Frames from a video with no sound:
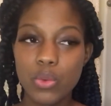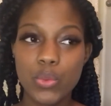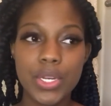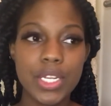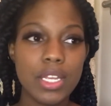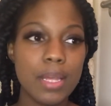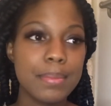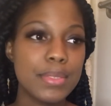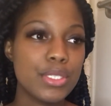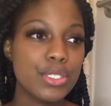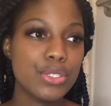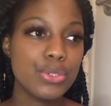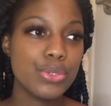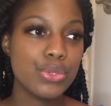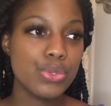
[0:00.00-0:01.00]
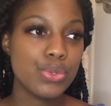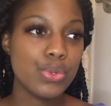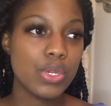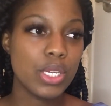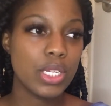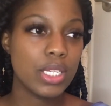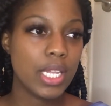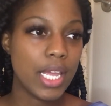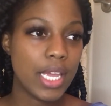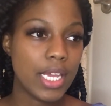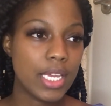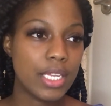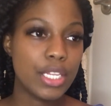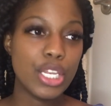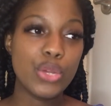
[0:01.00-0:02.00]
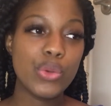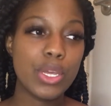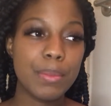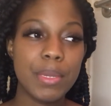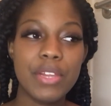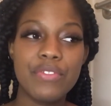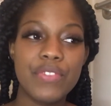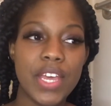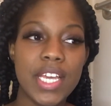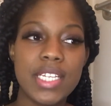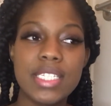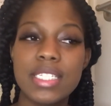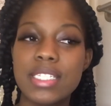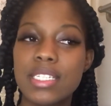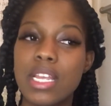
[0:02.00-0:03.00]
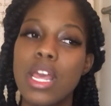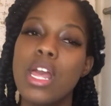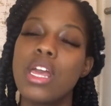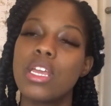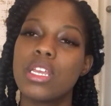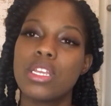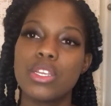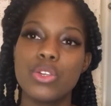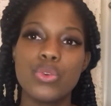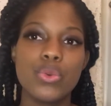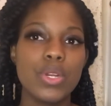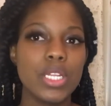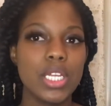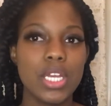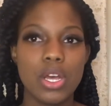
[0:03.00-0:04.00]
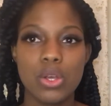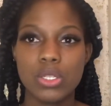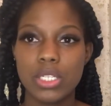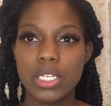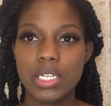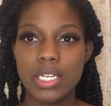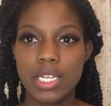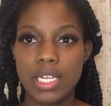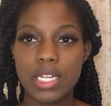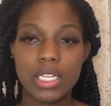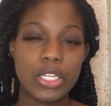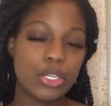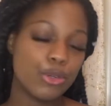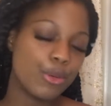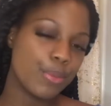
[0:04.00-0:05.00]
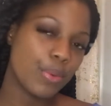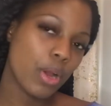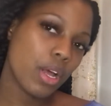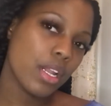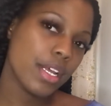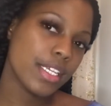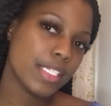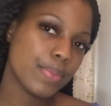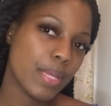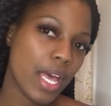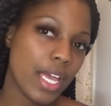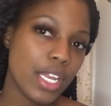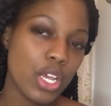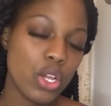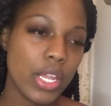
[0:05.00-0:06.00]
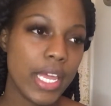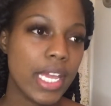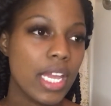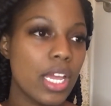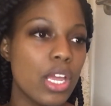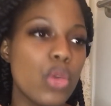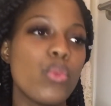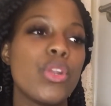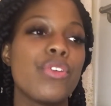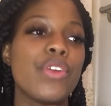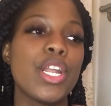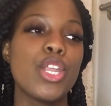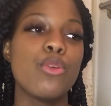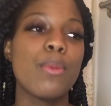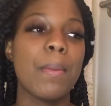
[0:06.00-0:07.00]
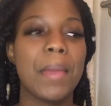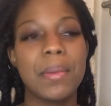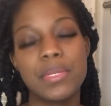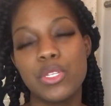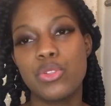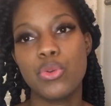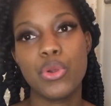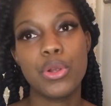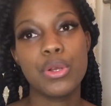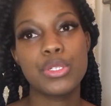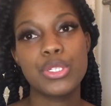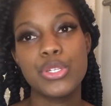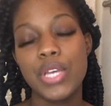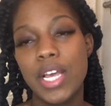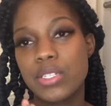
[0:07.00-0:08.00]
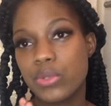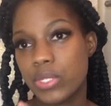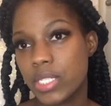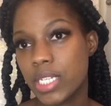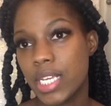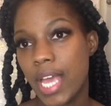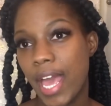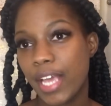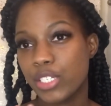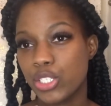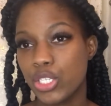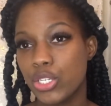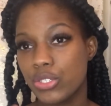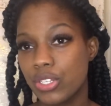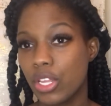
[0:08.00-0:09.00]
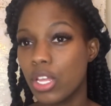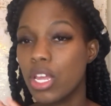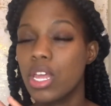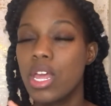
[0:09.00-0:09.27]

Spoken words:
it comes to like doing a beat face, you really only need a little products. But I know like whenever I do my makeup tutorials, you guys will see I actually use a